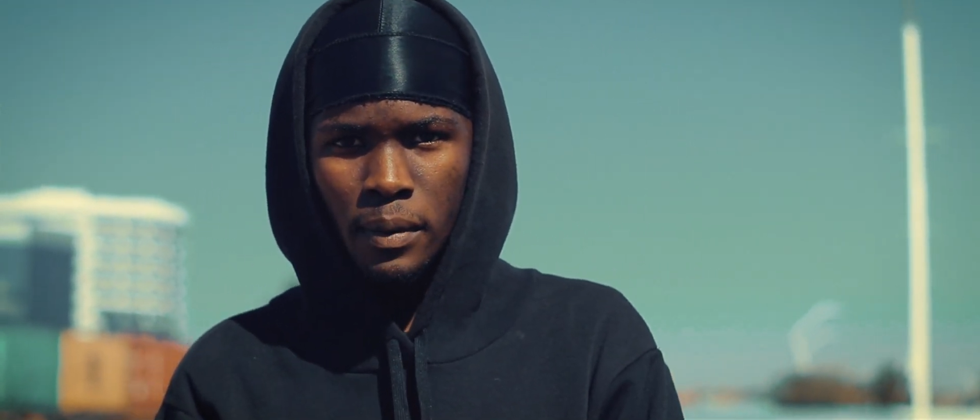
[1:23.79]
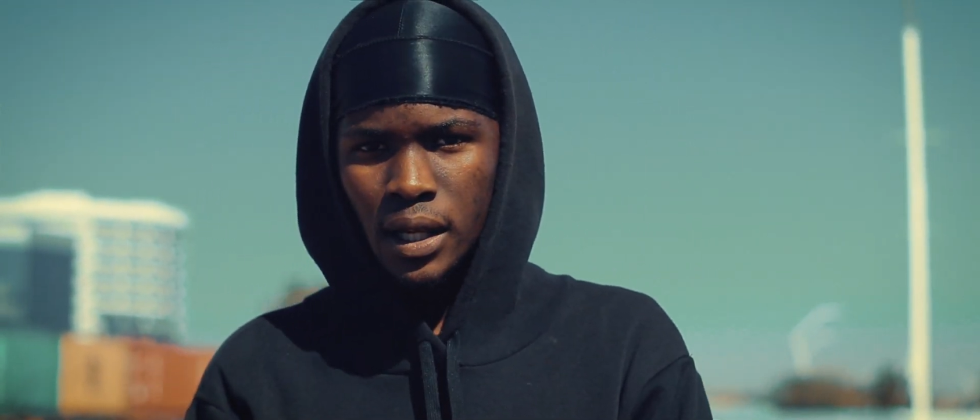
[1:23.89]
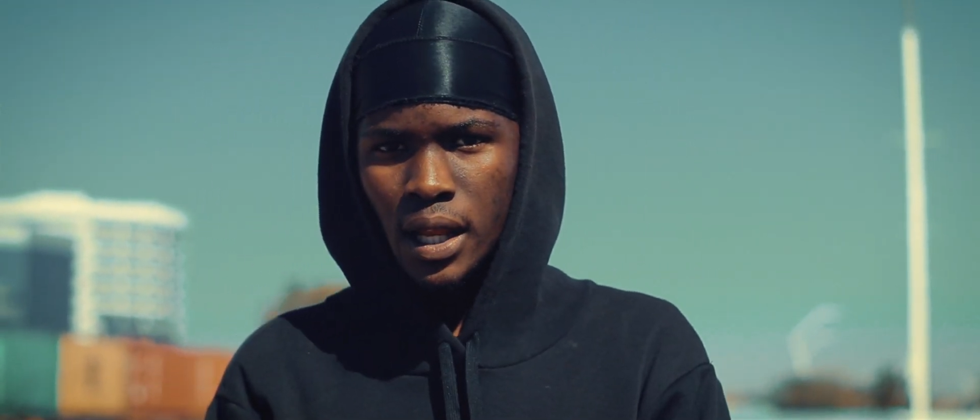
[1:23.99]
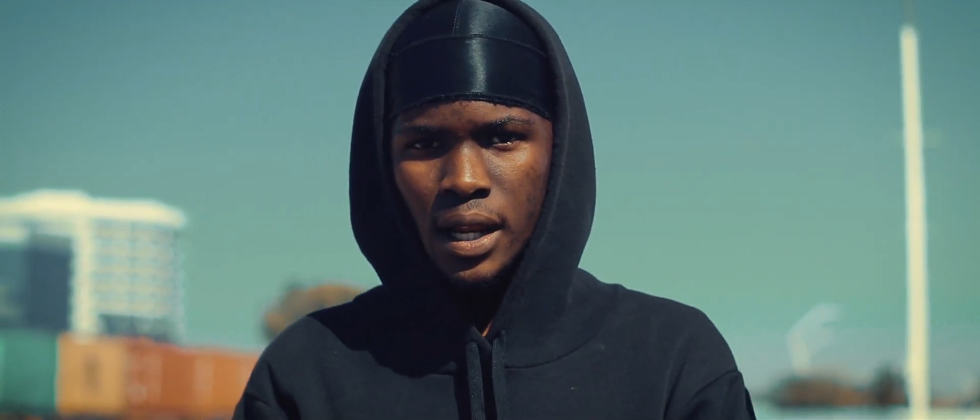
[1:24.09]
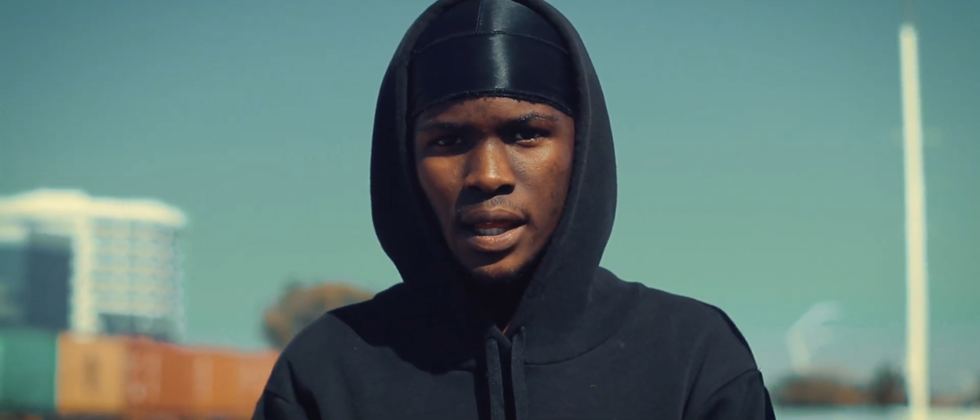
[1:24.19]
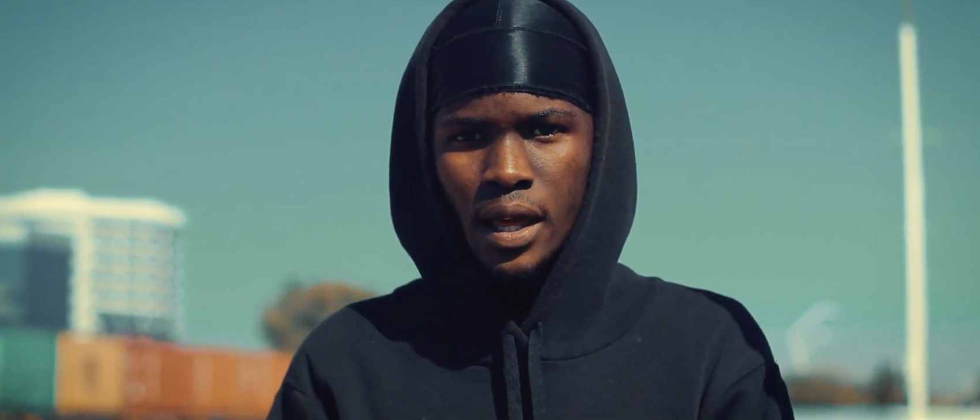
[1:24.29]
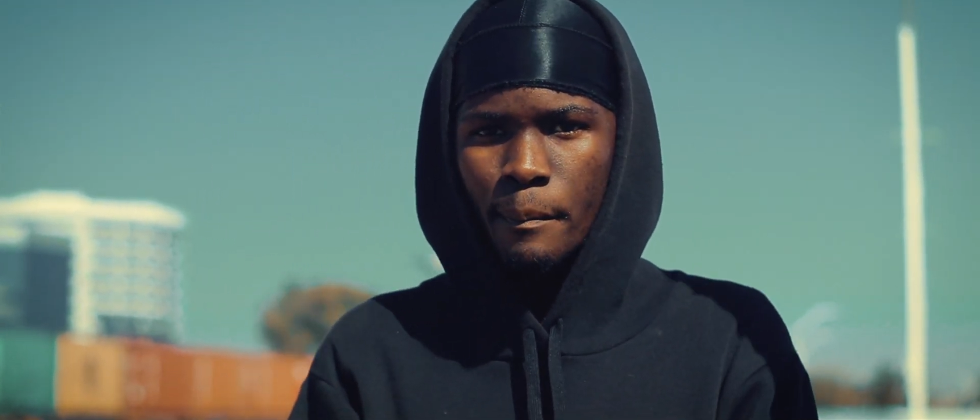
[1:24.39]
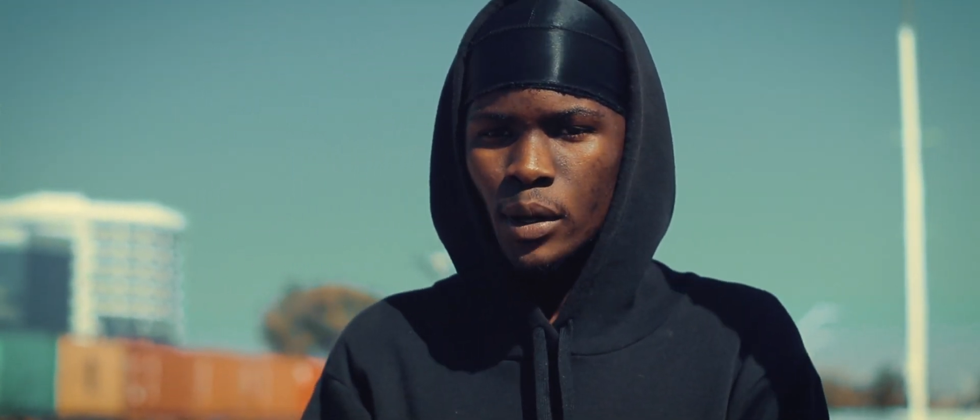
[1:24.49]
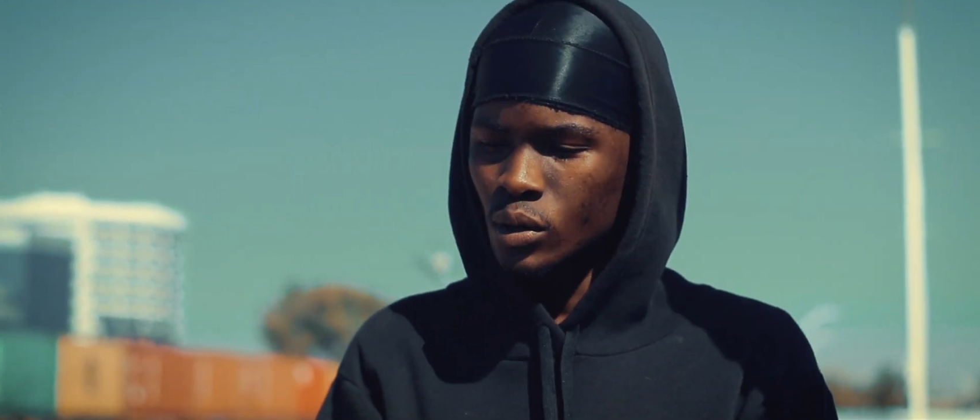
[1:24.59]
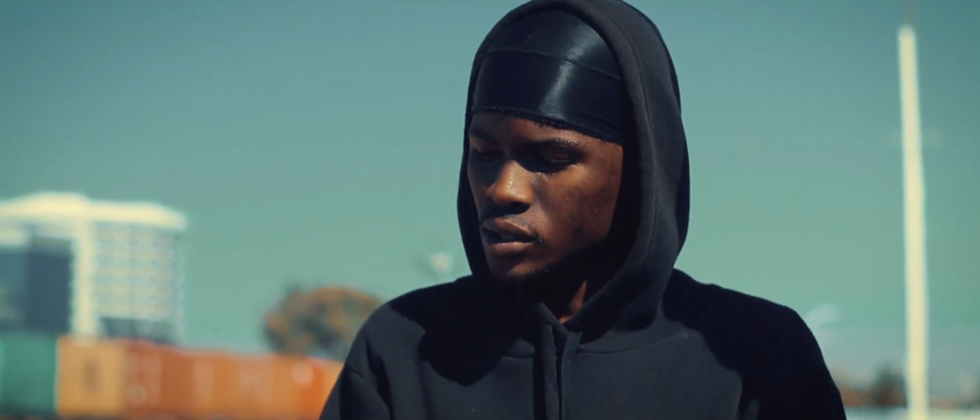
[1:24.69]
But lately, I've
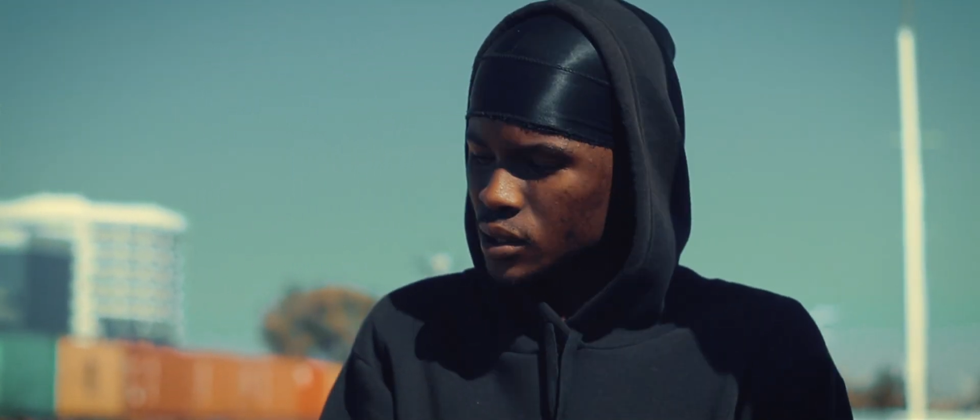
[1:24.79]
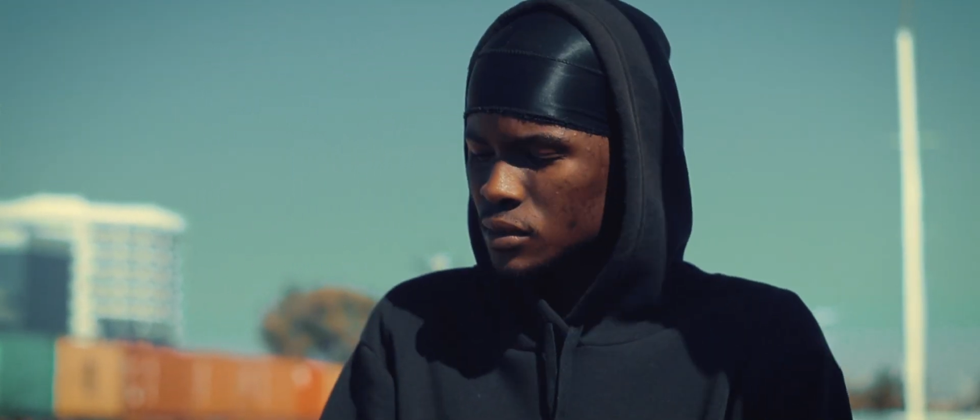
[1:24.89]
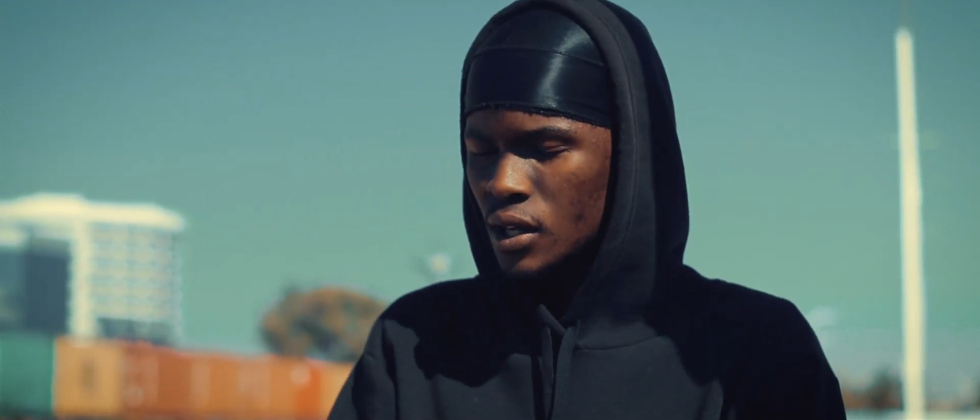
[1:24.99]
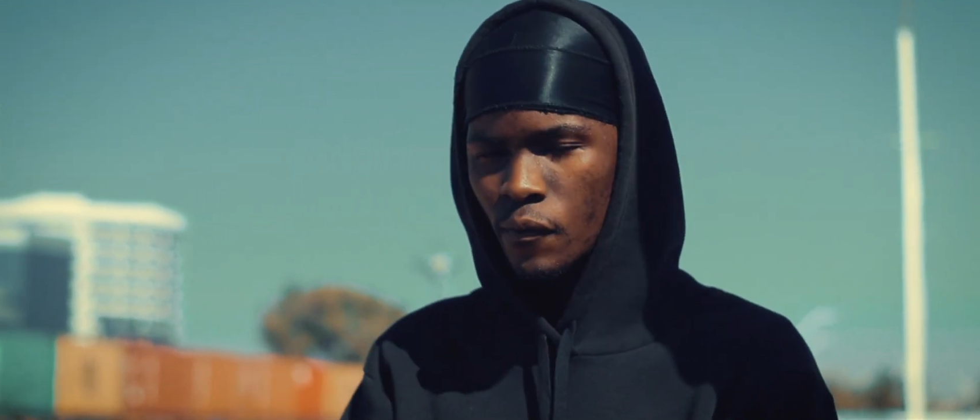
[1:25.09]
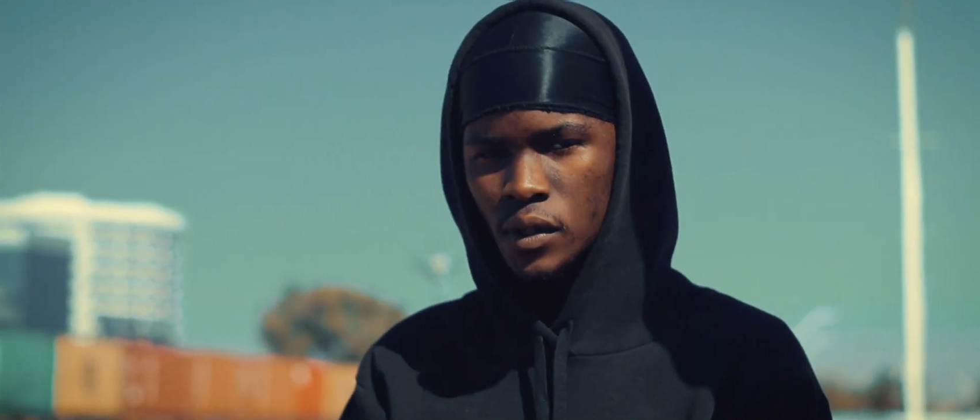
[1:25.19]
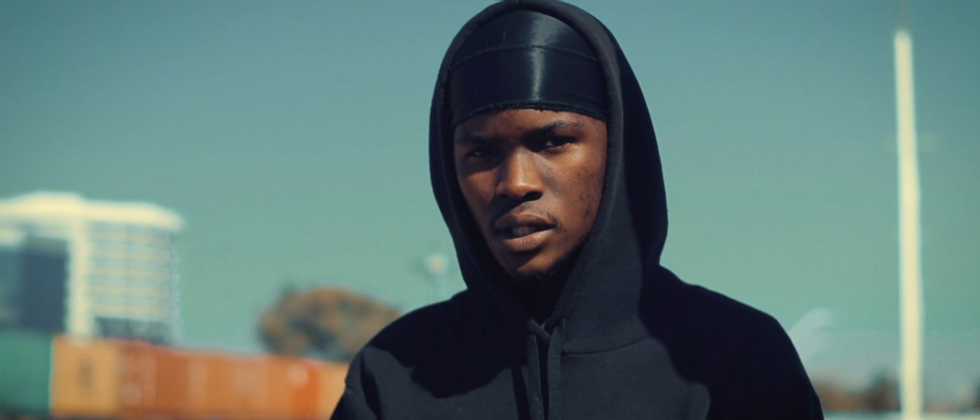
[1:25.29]
been on some different